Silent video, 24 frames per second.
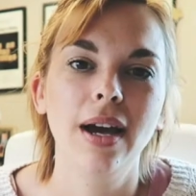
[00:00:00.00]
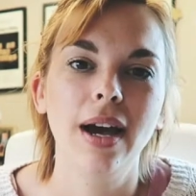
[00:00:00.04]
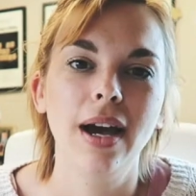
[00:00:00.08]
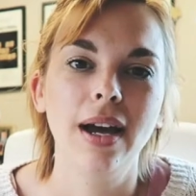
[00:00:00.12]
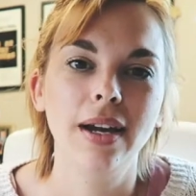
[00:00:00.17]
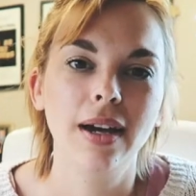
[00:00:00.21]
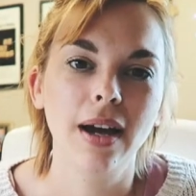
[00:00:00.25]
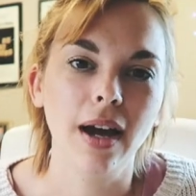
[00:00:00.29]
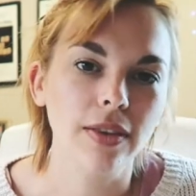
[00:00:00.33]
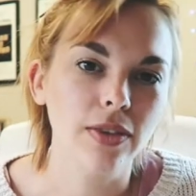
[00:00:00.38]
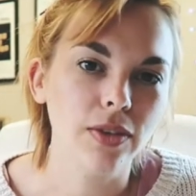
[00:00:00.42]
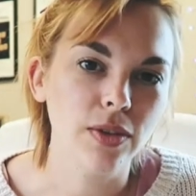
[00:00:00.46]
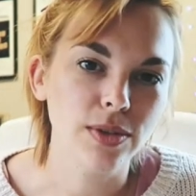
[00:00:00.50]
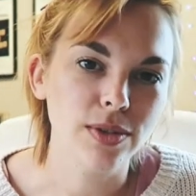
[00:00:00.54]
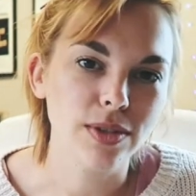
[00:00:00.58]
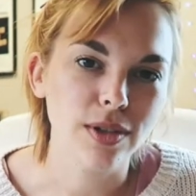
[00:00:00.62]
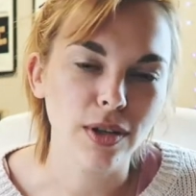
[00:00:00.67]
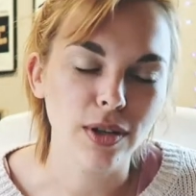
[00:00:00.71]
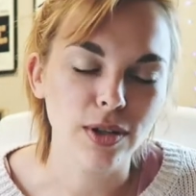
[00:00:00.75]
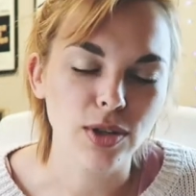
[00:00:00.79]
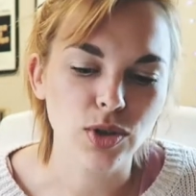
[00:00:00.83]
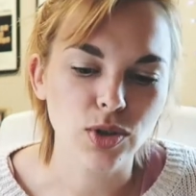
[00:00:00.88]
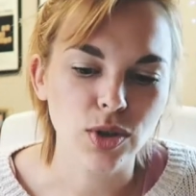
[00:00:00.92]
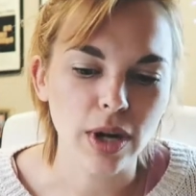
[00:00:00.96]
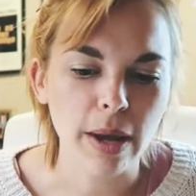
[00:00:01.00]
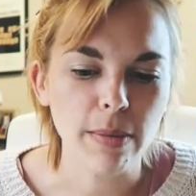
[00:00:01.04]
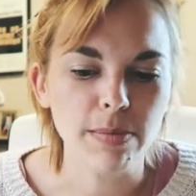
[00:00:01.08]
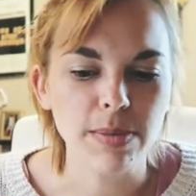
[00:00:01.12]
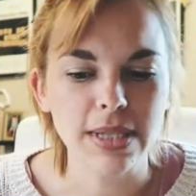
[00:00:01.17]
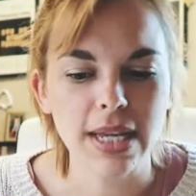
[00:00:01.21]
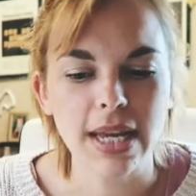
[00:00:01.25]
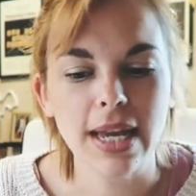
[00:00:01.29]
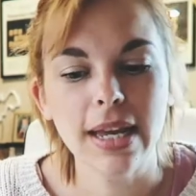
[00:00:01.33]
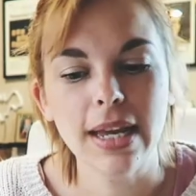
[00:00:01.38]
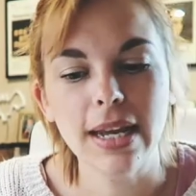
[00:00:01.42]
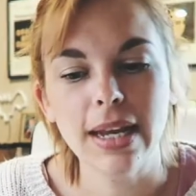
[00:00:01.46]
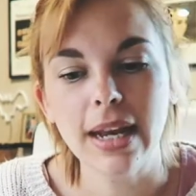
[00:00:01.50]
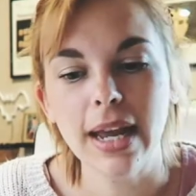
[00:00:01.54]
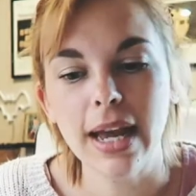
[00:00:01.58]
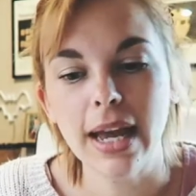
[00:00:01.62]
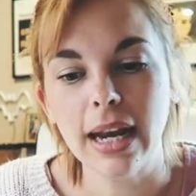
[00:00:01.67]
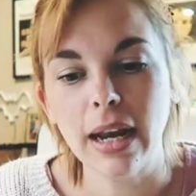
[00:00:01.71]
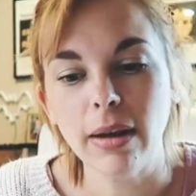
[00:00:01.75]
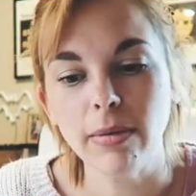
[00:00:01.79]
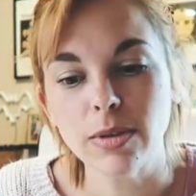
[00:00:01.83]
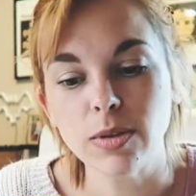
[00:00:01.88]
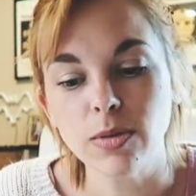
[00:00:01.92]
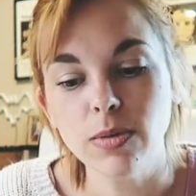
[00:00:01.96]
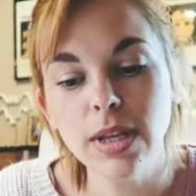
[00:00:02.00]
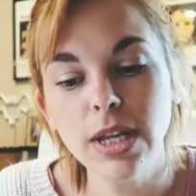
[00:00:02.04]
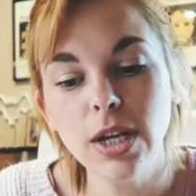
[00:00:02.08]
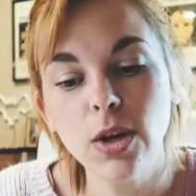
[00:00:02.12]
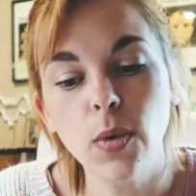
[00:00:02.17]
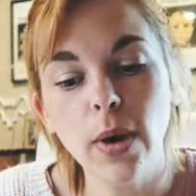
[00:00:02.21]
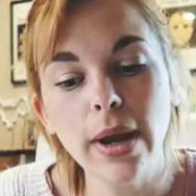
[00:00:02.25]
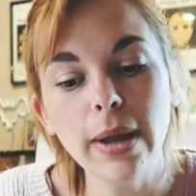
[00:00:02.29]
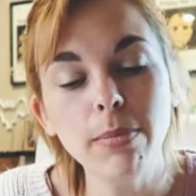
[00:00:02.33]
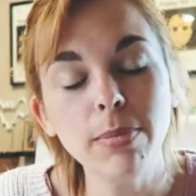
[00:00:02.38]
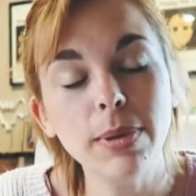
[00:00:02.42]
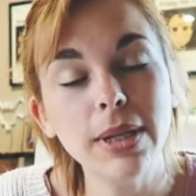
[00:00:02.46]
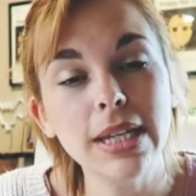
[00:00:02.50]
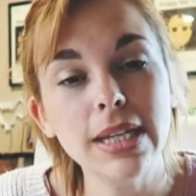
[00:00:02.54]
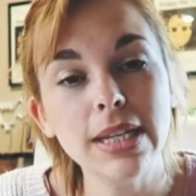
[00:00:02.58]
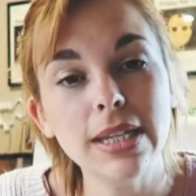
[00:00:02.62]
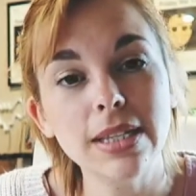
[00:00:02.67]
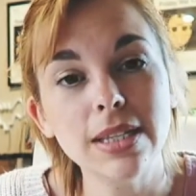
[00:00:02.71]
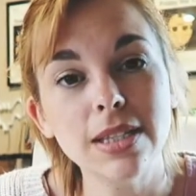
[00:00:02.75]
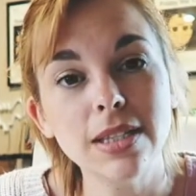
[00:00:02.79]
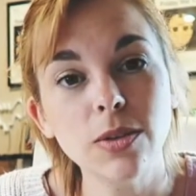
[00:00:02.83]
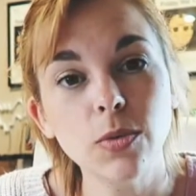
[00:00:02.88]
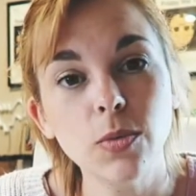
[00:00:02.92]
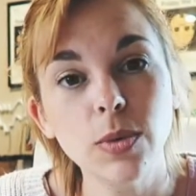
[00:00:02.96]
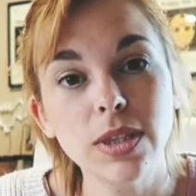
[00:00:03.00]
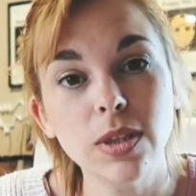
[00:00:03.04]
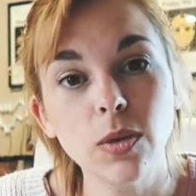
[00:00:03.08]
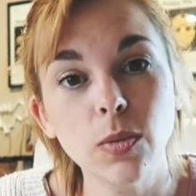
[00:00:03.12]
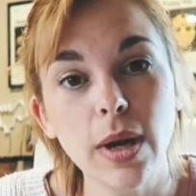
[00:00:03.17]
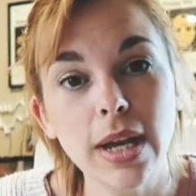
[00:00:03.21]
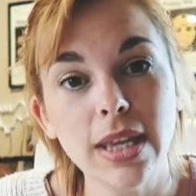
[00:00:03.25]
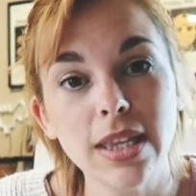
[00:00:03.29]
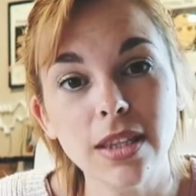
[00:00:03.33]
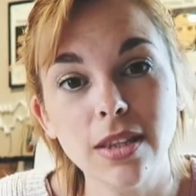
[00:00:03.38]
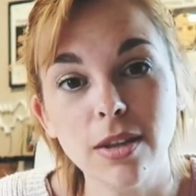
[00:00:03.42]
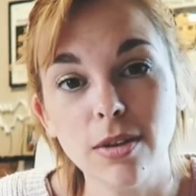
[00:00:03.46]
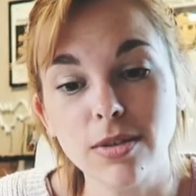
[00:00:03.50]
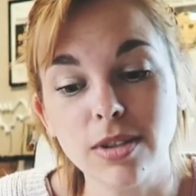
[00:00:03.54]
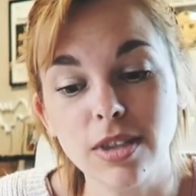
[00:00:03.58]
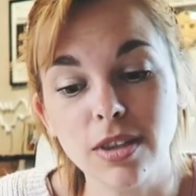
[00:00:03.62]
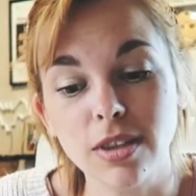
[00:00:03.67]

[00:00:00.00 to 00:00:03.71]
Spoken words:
I got those little stripes in, and I was really quite pleased with the way that those